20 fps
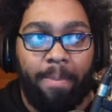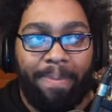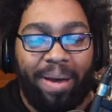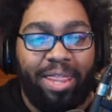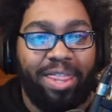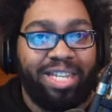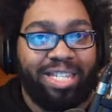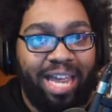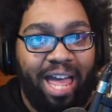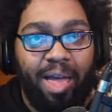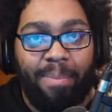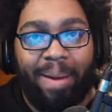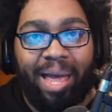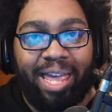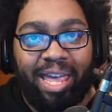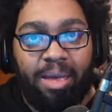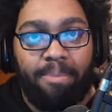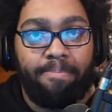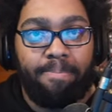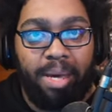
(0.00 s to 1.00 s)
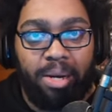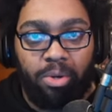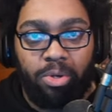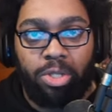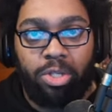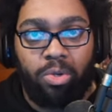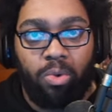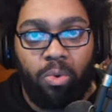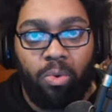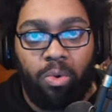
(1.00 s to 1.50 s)
by the time I hit middle
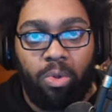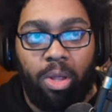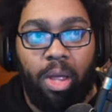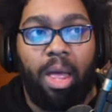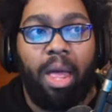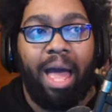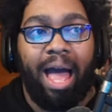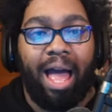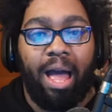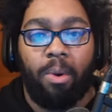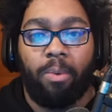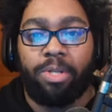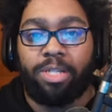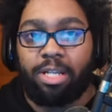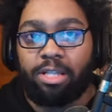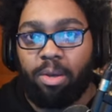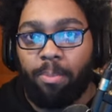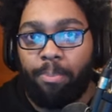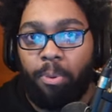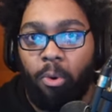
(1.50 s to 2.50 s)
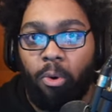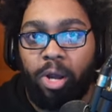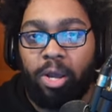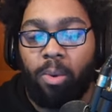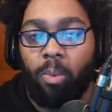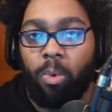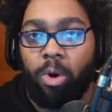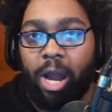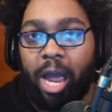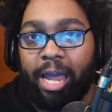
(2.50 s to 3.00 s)
school, I was at the
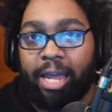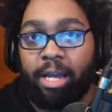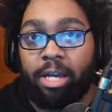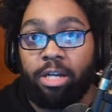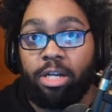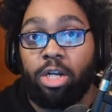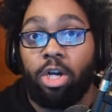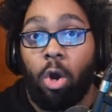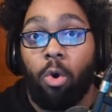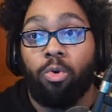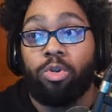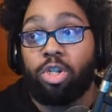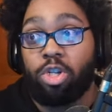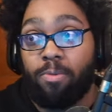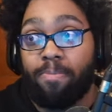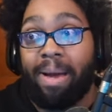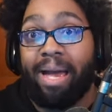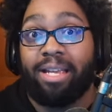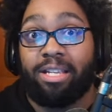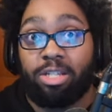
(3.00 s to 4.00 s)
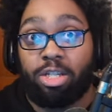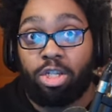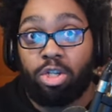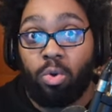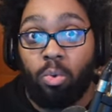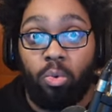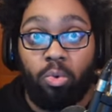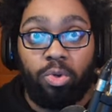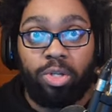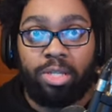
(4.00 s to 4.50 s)
point where I could go to my
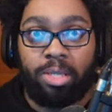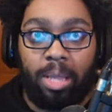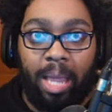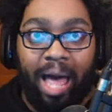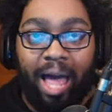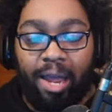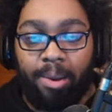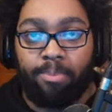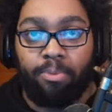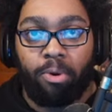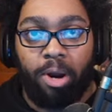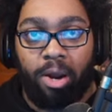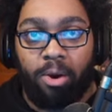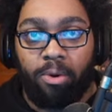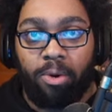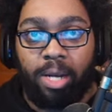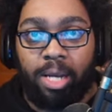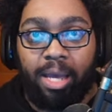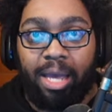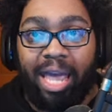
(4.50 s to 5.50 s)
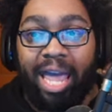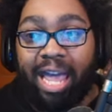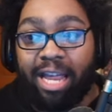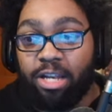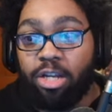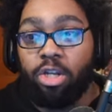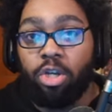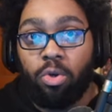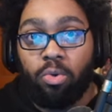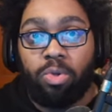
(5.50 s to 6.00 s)
school's library
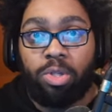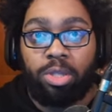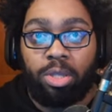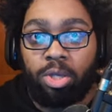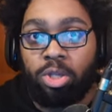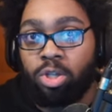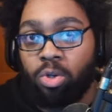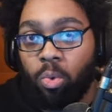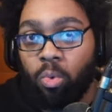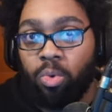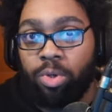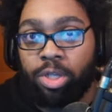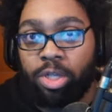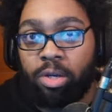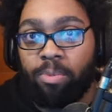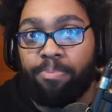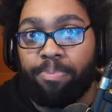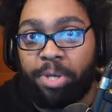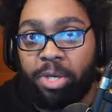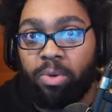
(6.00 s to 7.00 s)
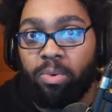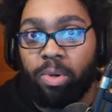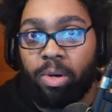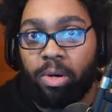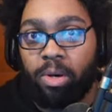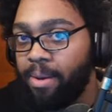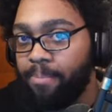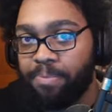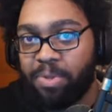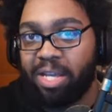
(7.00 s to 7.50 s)
and use the school's
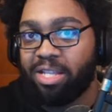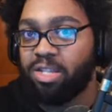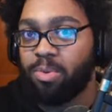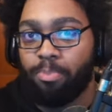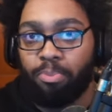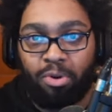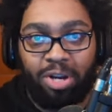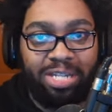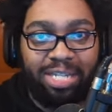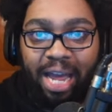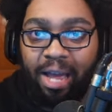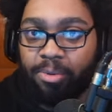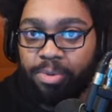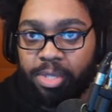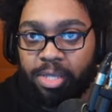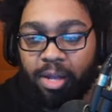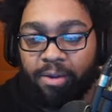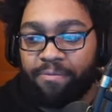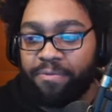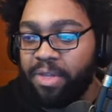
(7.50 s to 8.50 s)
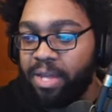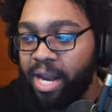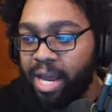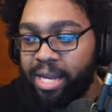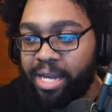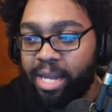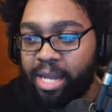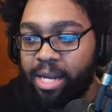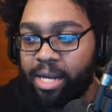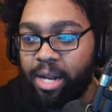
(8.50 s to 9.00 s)
computer, like, to print out stuff that I
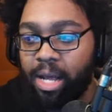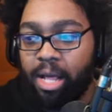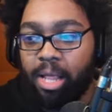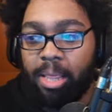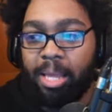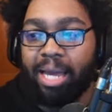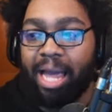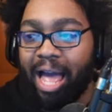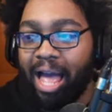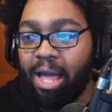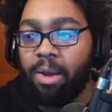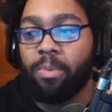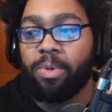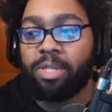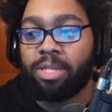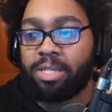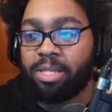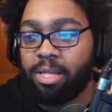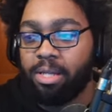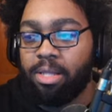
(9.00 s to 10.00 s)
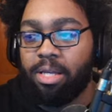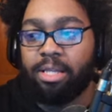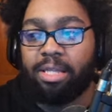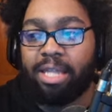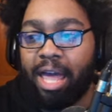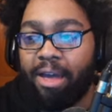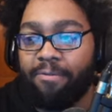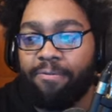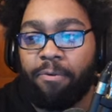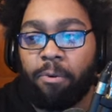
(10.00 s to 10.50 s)
needed. Like, I was still in
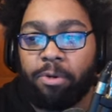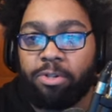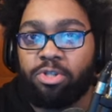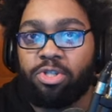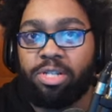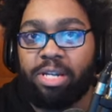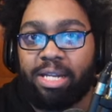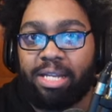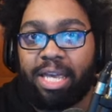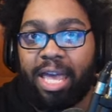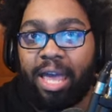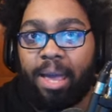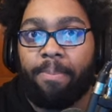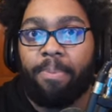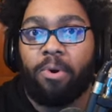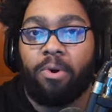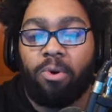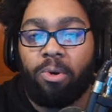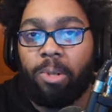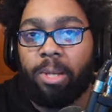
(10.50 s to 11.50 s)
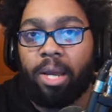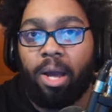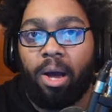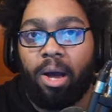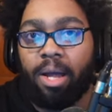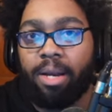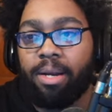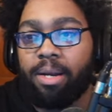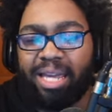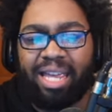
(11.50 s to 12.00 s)
that fortunate camp early
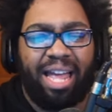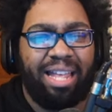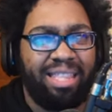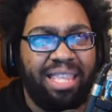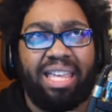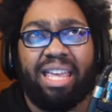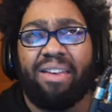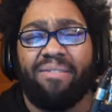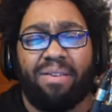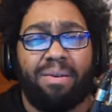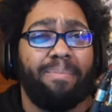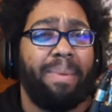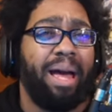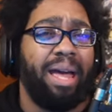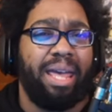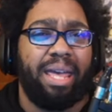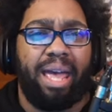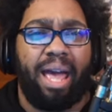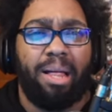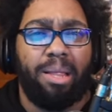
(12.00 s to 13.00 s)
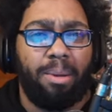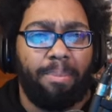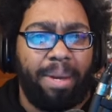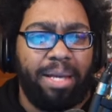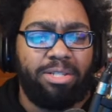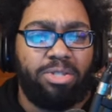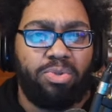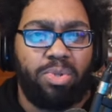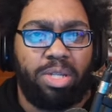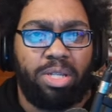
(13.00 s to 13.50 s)
on. I think even my
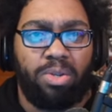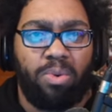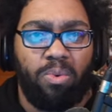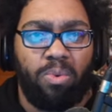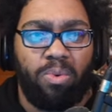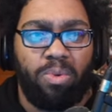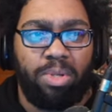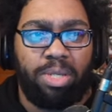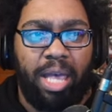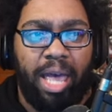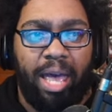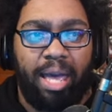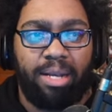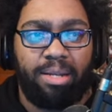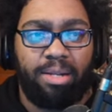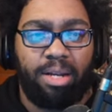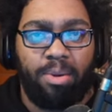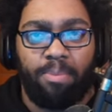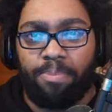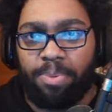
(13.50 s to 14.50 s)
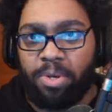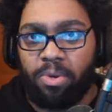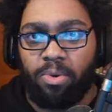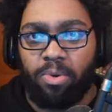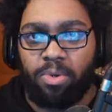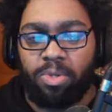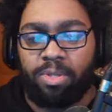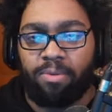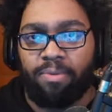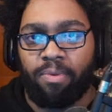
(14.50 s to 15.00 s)
elementary schools had
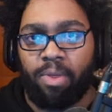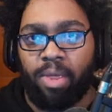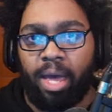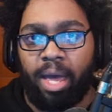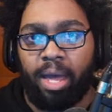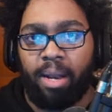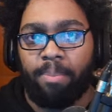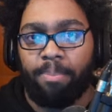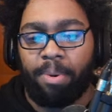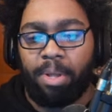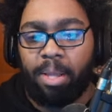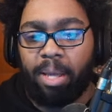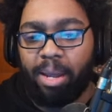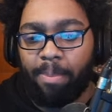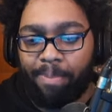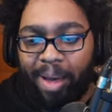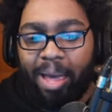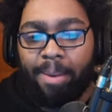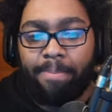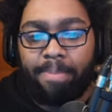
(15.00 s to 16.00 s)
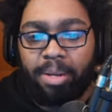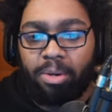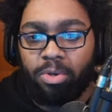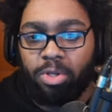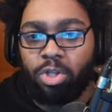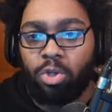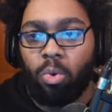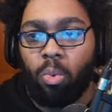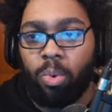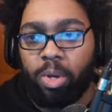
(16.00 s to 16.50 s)
computers for that. But, like, by middle
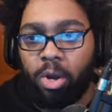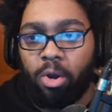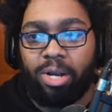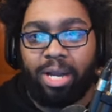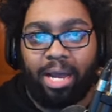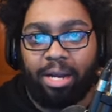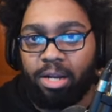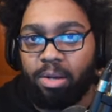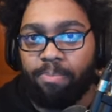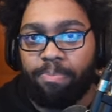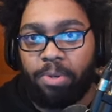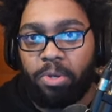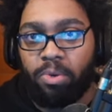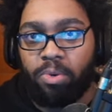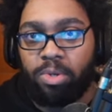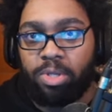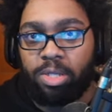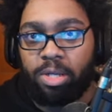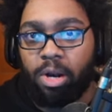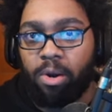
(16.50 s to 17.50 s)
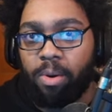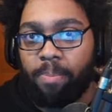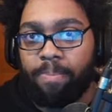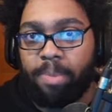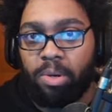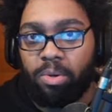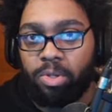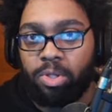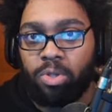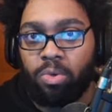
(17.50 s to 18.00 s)
school, we already had computers in our
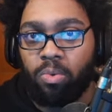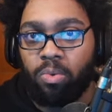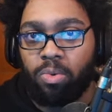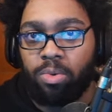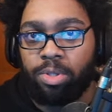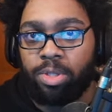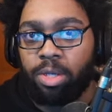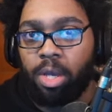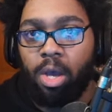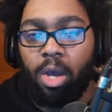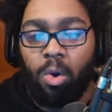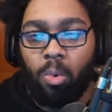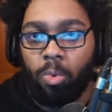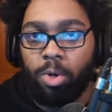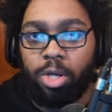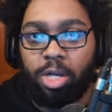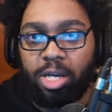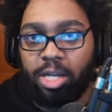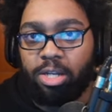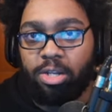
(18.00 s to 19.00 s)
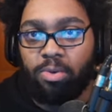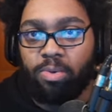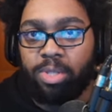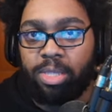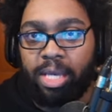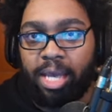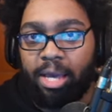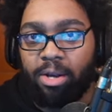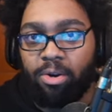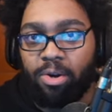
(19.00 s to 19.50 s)
middle schools where you could use
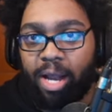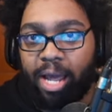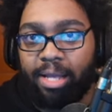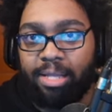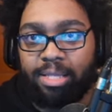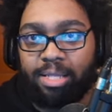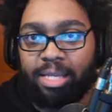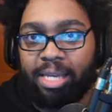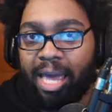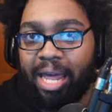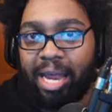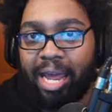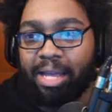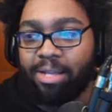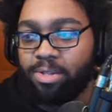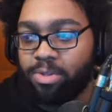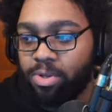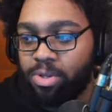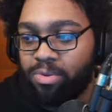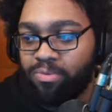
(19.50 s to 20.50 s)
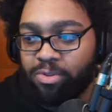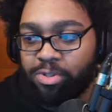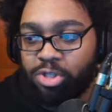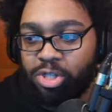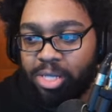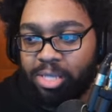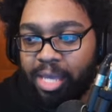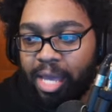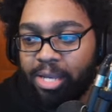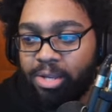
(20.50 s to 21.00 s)
the internet to get answers for
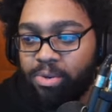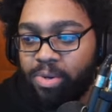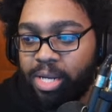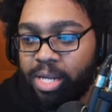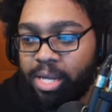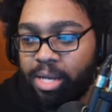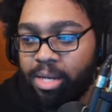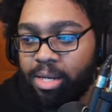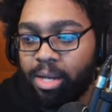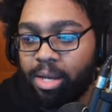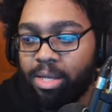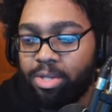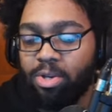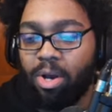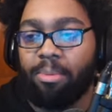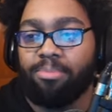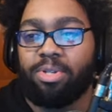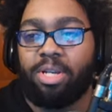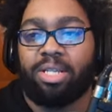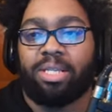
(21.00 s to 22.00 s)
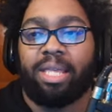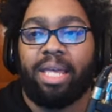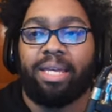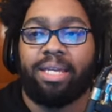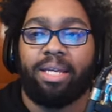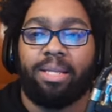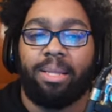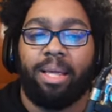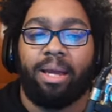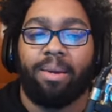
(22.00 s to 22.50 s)
shit that you needed. So I'm just
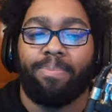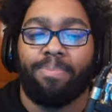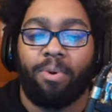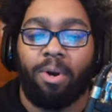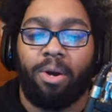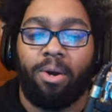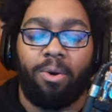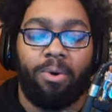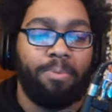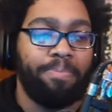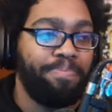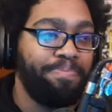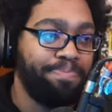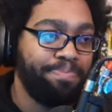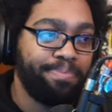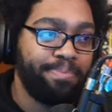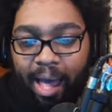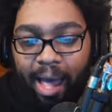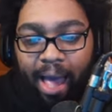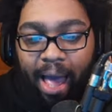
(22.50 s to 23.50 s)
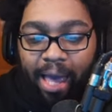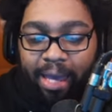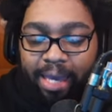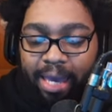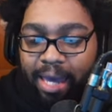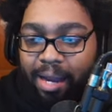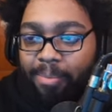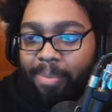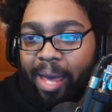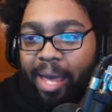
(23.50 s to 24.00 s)
thinking, like, bro, I
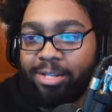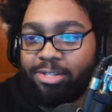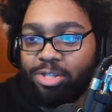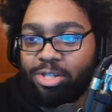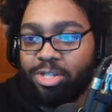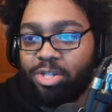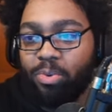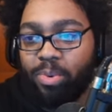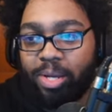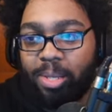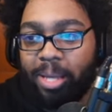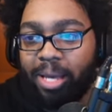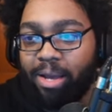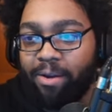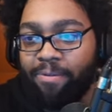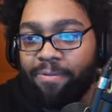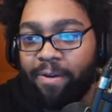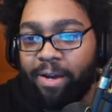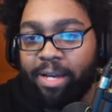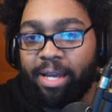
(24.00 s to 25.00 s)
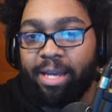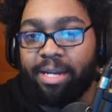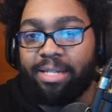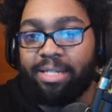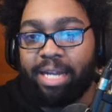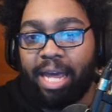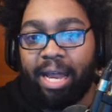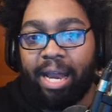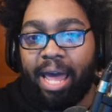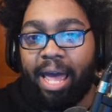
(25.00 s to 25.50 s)
can't imagine doing like a fucking
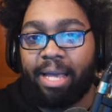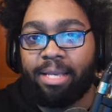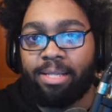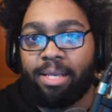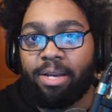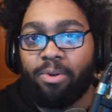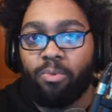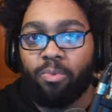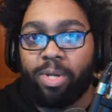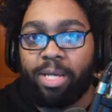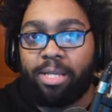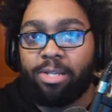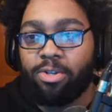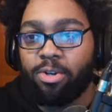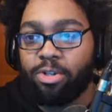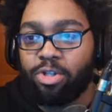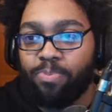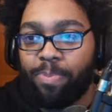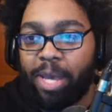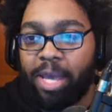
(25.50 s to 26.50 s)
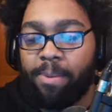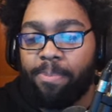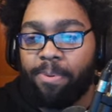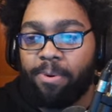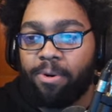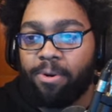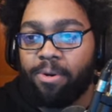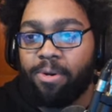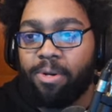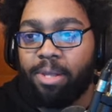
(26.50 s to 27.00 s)
dead ass like research
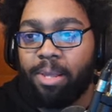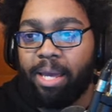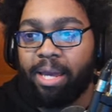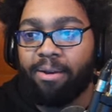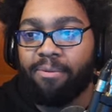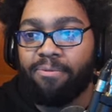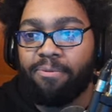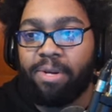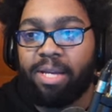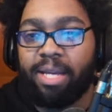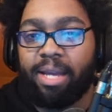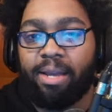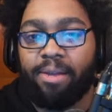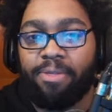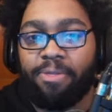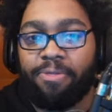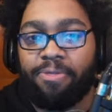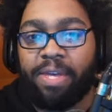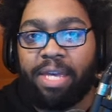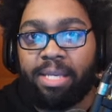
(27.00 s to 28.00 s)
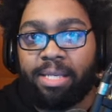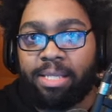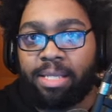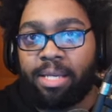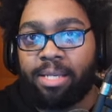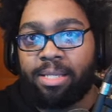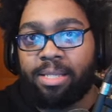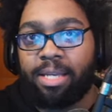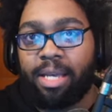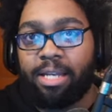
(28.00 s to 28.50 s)
paper, like a freaking
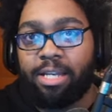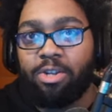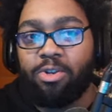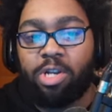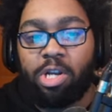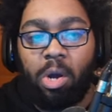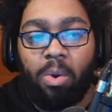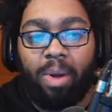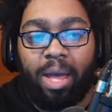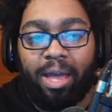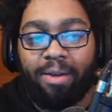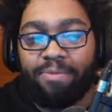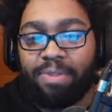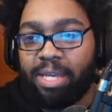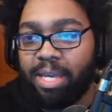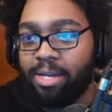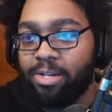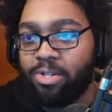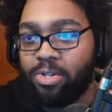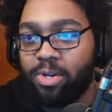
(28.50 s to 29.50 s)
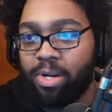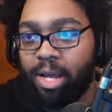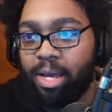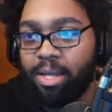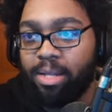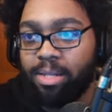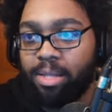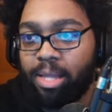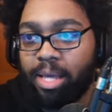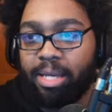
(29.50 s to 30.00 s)
thesis, and you don't have the
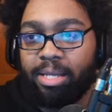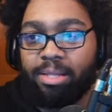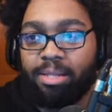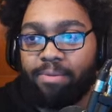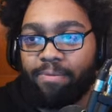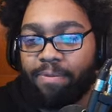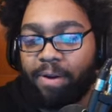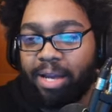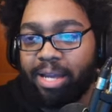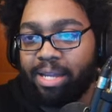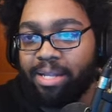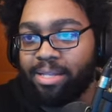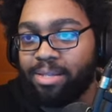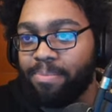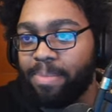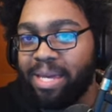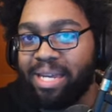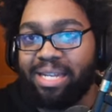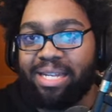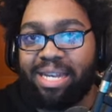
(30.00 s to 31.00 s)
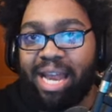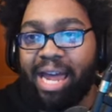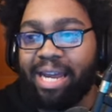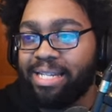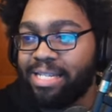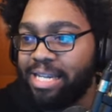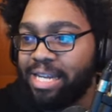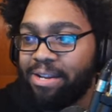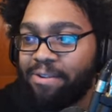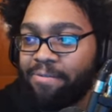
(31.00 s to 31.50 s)
internet, like fucking some like
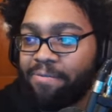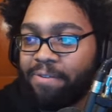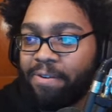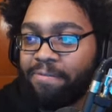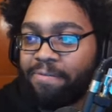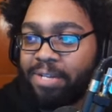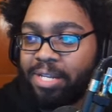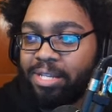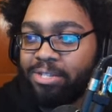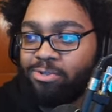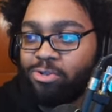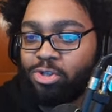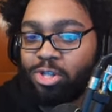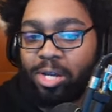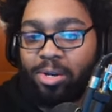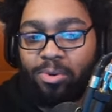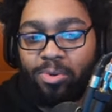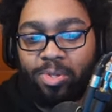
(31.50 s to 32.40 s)
1950s shit or